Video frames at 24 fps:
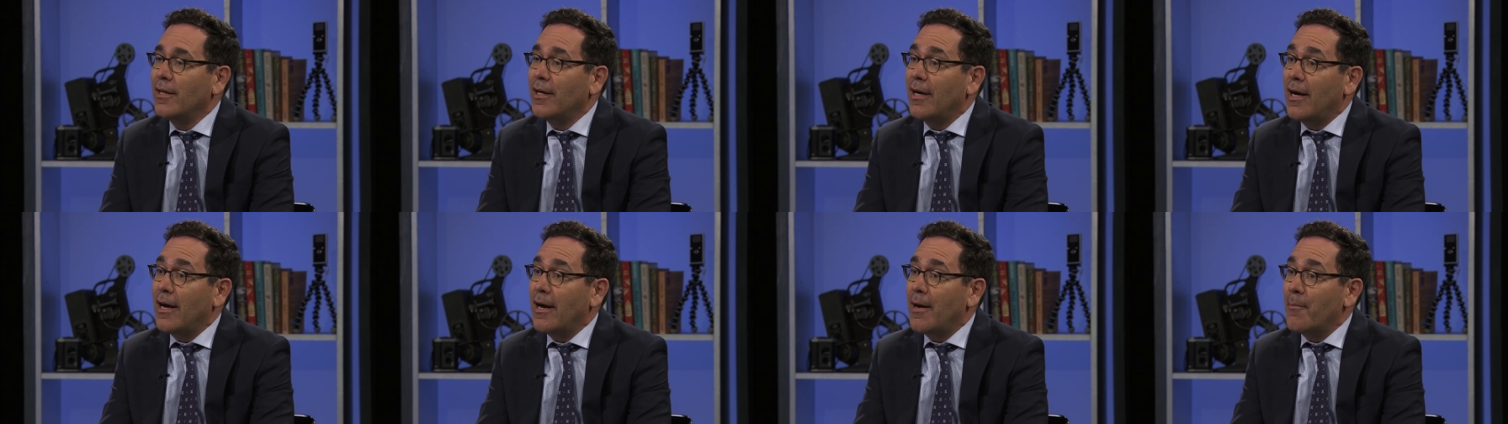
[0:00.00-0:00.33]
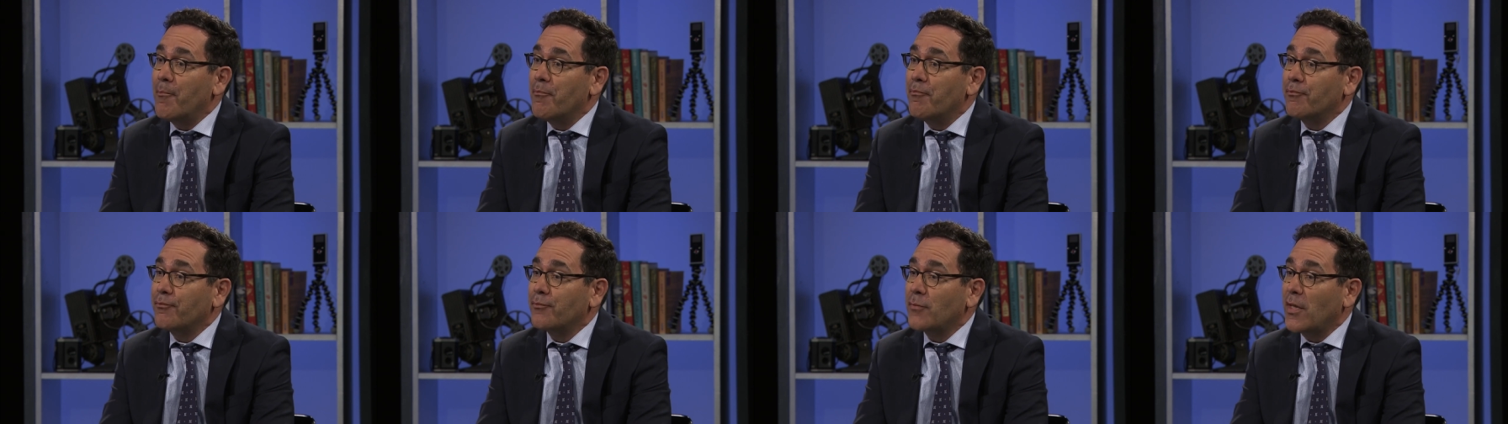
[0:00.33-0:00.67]

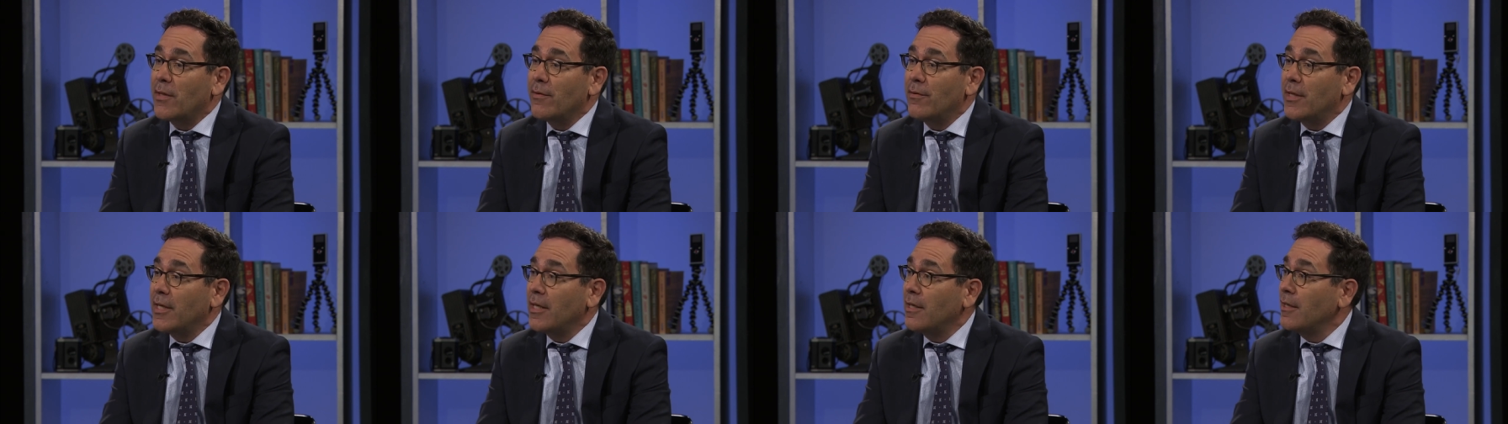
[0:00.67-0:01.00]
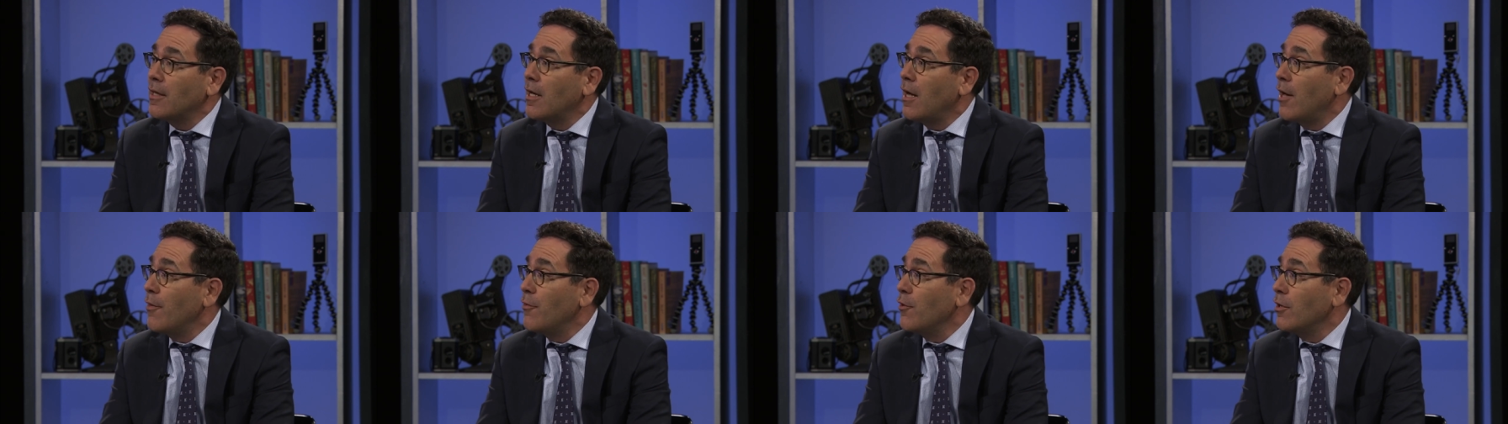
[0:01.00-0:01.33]
Um,
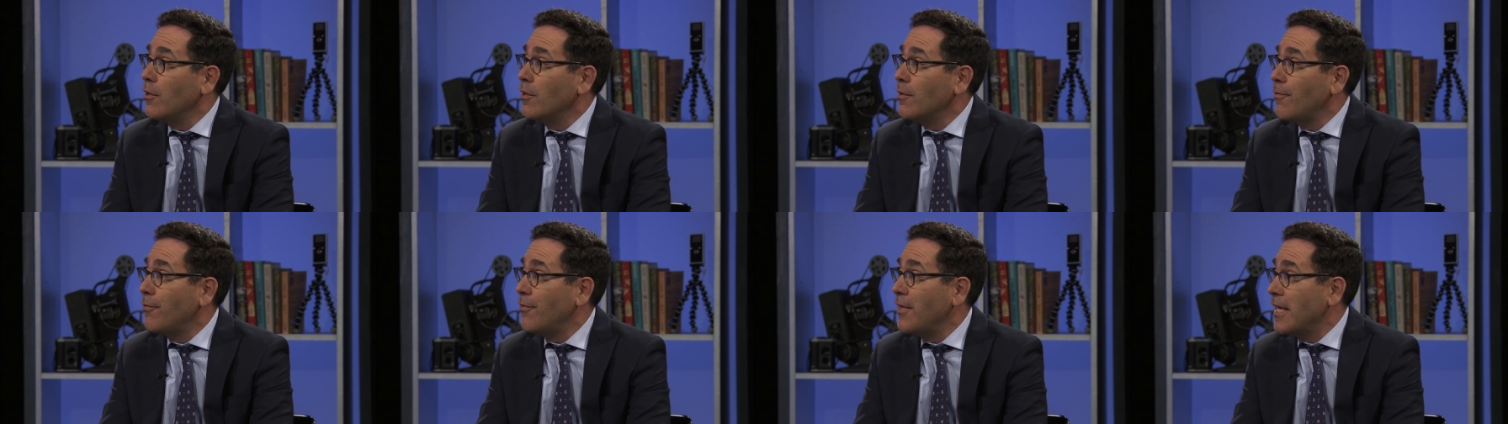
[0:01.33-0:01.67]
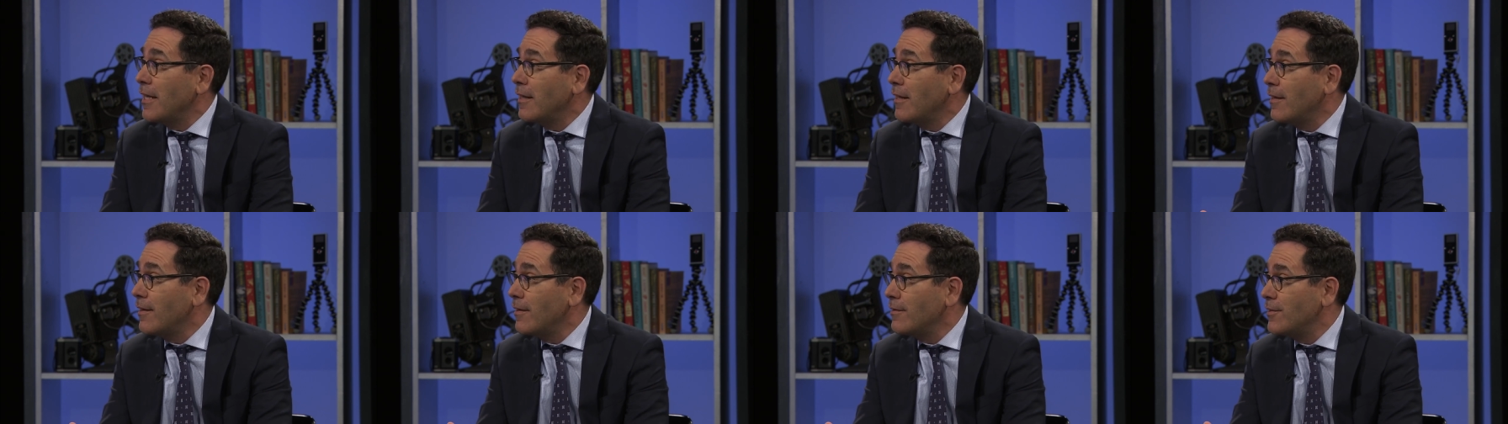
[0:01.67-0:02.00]
the other
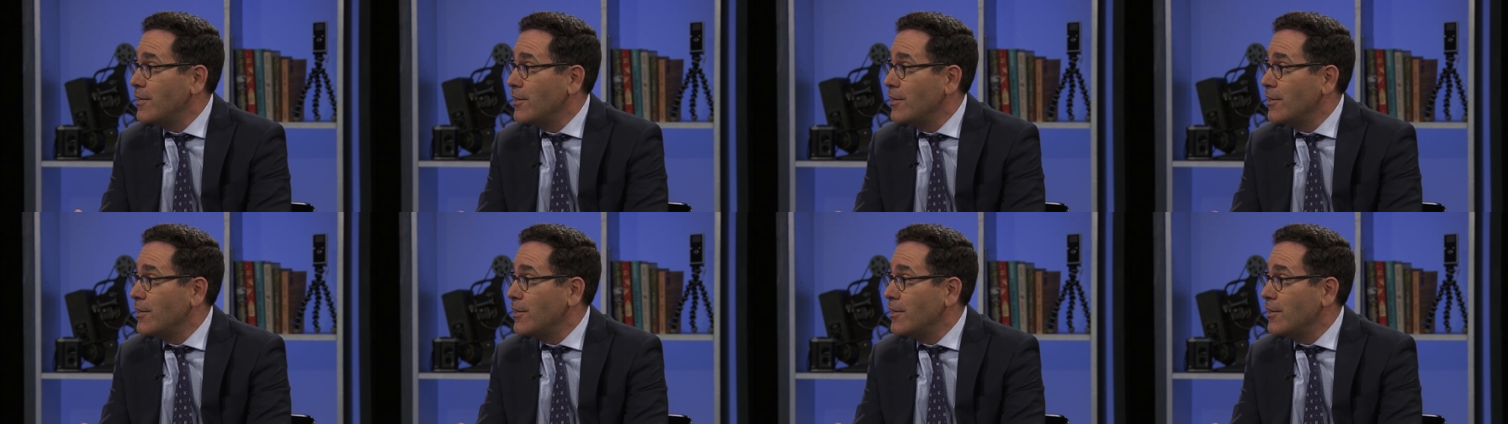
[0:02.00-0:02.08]
thing, uh,